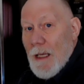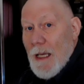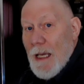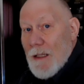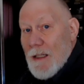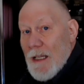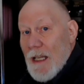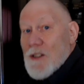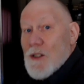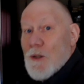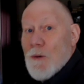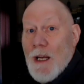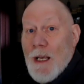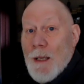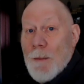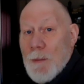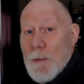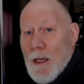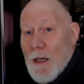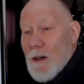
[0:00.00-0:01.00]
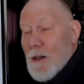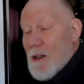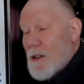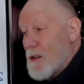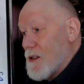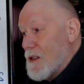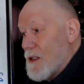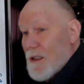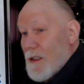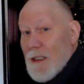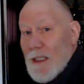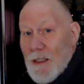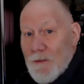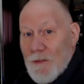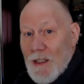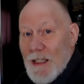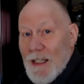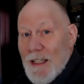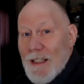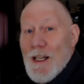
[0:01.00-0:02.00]
And as grandparents uh,
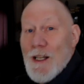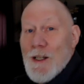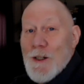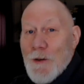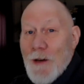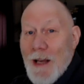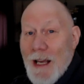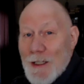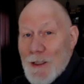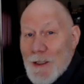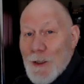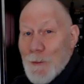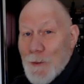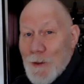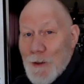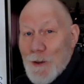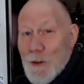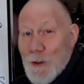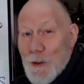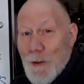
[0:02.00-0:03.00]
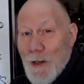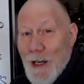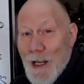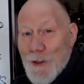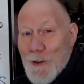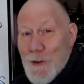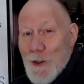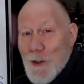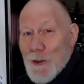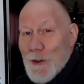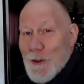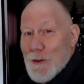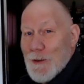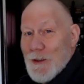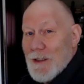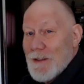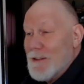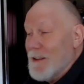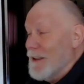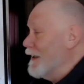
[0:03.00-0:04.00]
living and interacting with your
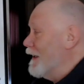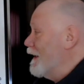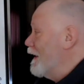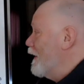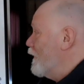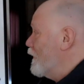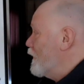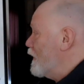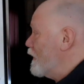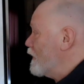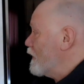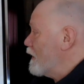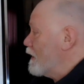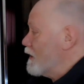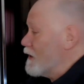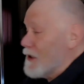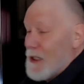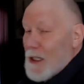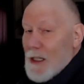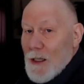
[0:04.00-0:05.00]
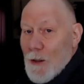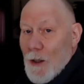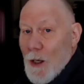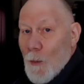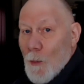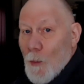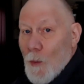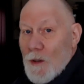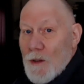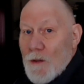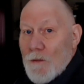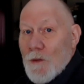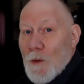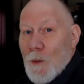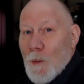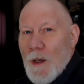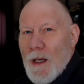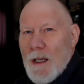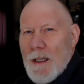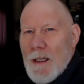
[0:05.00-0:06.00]
grandchildren, this is a, a,
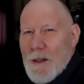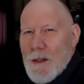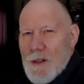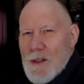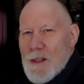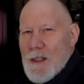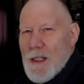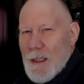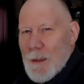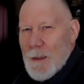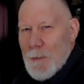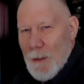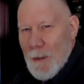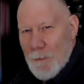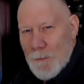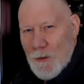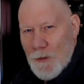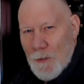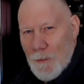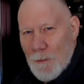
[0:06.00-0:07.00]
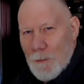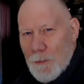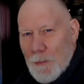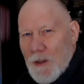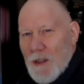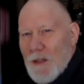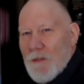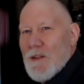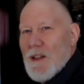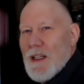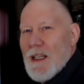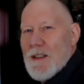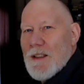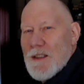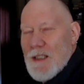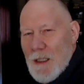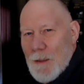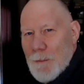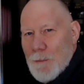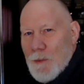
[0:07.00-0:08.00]
wonderful way to understand about briefing and
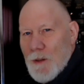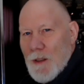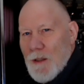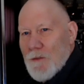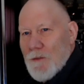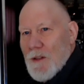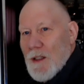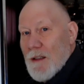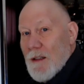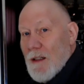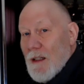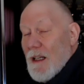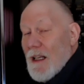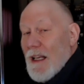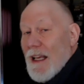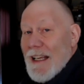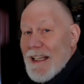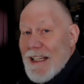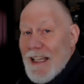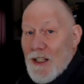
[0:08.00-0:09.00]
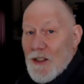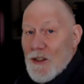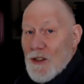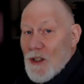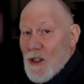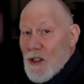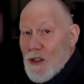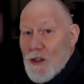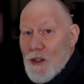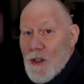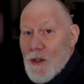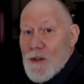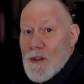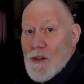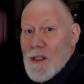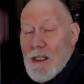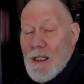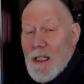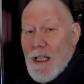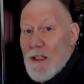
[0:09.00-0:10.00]
debriefing. Again, you can
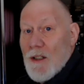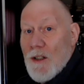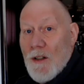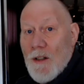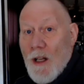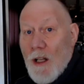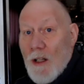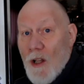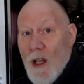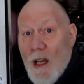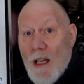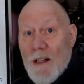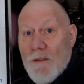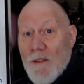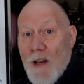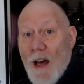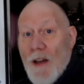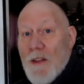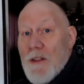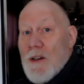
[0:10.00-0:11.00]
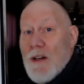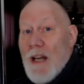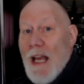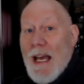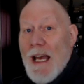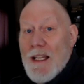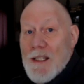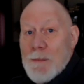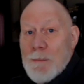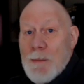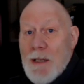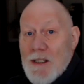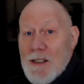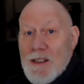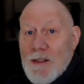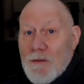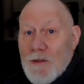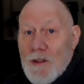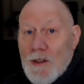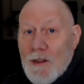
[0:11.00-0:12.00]
use it in a lot of other
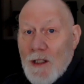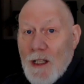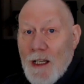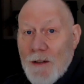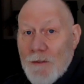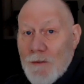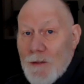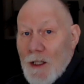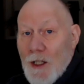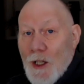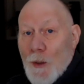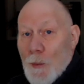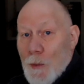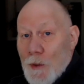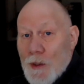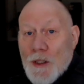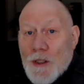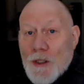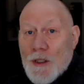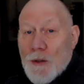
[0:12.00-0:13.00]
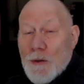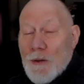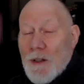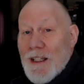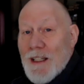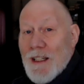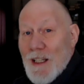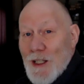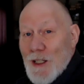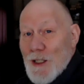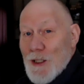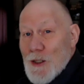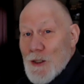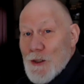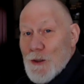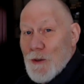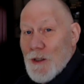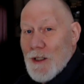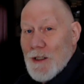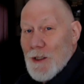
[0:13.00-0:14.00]
aspects of your life where you're creating
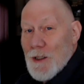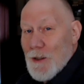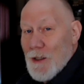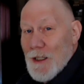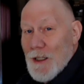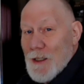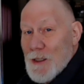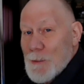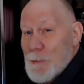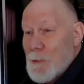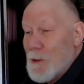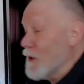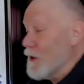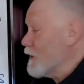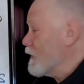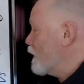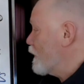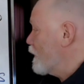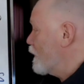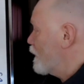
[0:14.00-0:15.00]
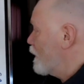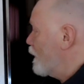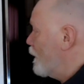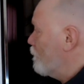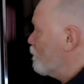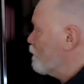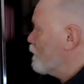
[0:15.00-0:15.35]
extraordinary experiences.